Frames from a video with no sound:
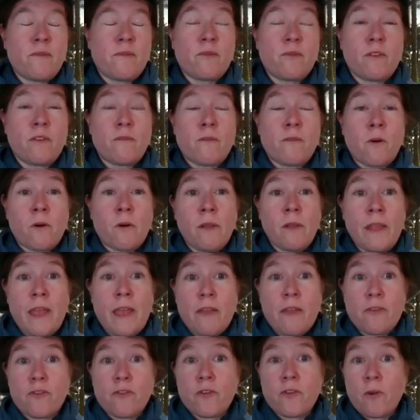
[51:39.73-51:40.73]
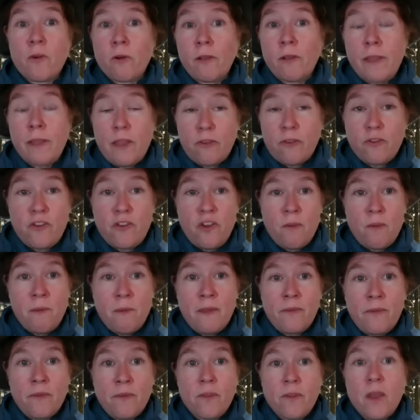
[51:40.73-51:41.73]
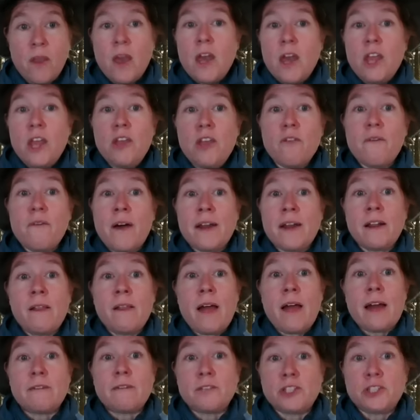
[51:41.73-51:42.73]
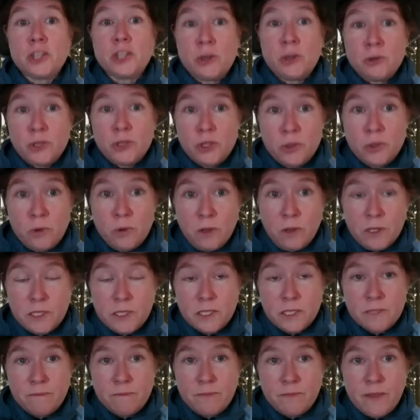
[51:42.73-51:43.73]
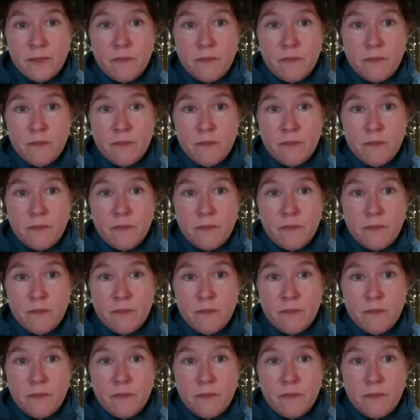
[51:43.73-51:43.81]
sort of earliest earliest humans, you find a lot of stone tools,